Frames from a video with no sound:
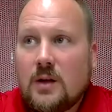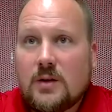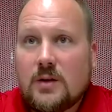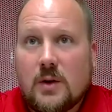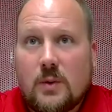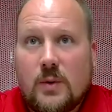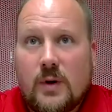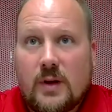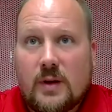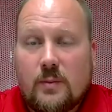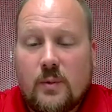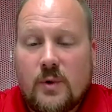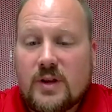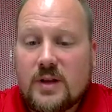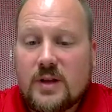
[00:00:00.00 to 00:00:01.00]
So with
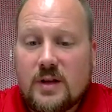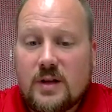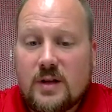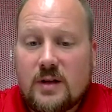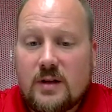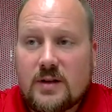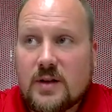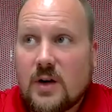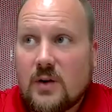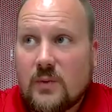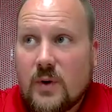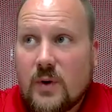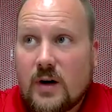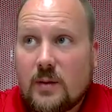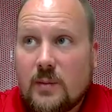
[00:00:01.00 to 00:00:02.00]
the
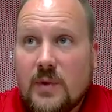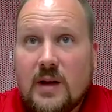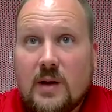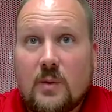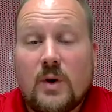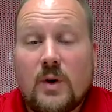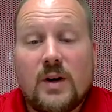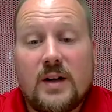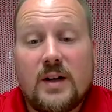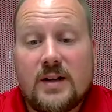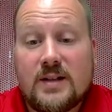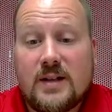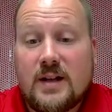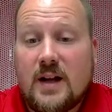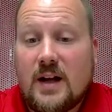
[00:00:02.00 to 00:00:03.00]
software being what it
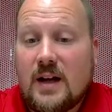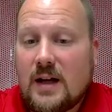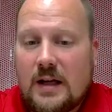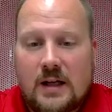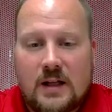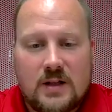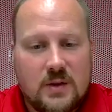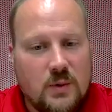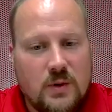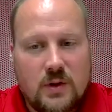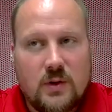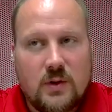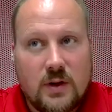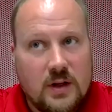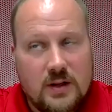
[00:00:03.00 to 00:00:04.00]
is today, and it's only
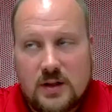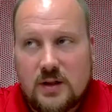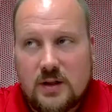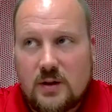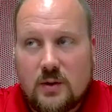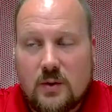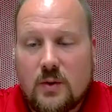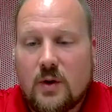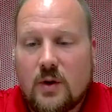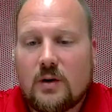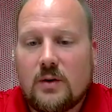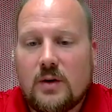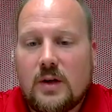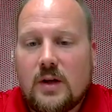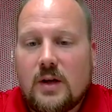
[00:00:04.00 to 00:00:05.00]
going to continue to
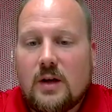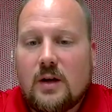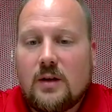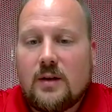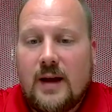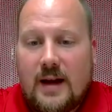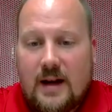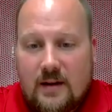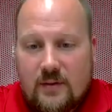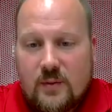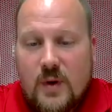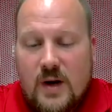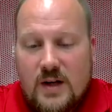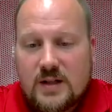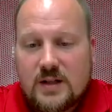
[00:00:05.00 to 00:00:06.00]
grow, that
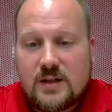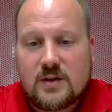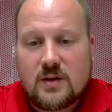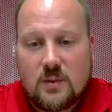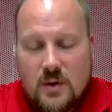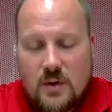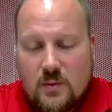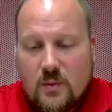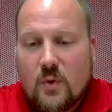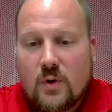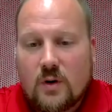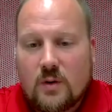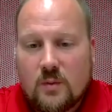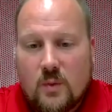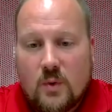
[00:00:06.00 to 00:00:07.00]
information is going to be
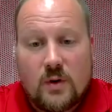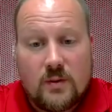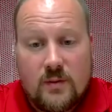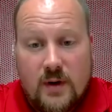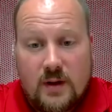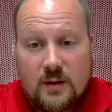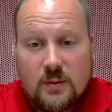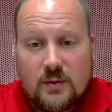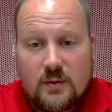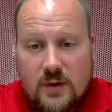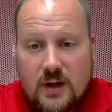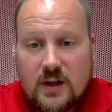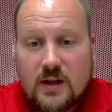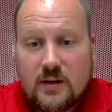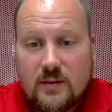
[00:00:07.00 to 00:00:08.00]
more and more
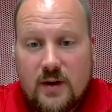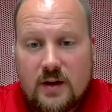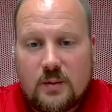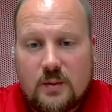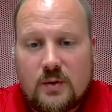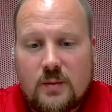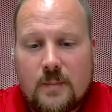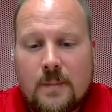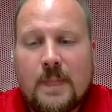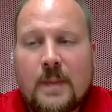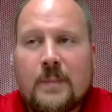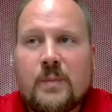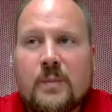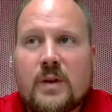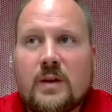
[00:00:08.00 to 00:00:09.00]
readily available,
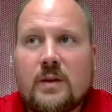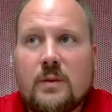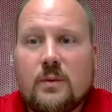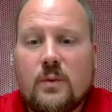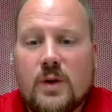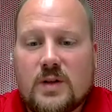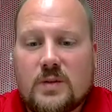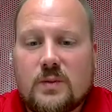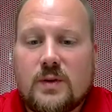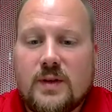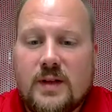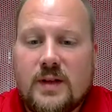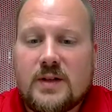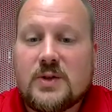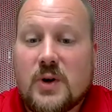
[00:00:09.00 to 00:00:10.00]
which will
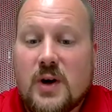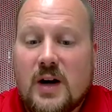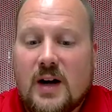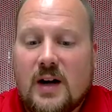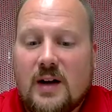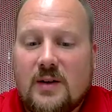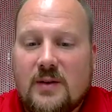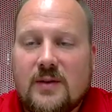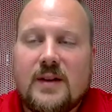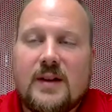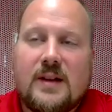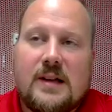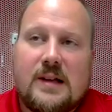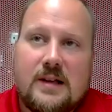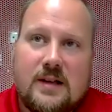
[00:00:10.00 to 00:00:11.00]
then drive
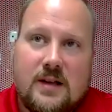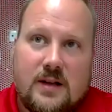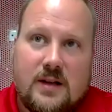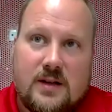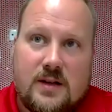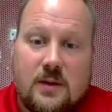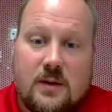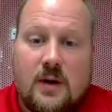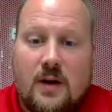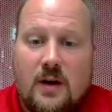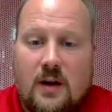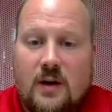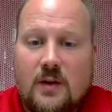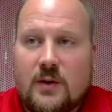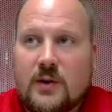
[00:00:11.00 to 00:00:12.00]
some
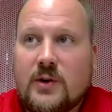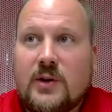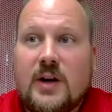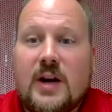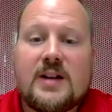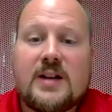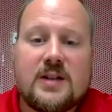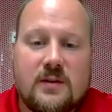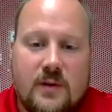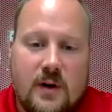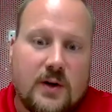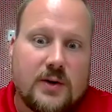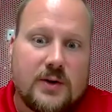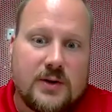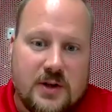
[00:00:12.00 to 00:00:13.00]
other creation of other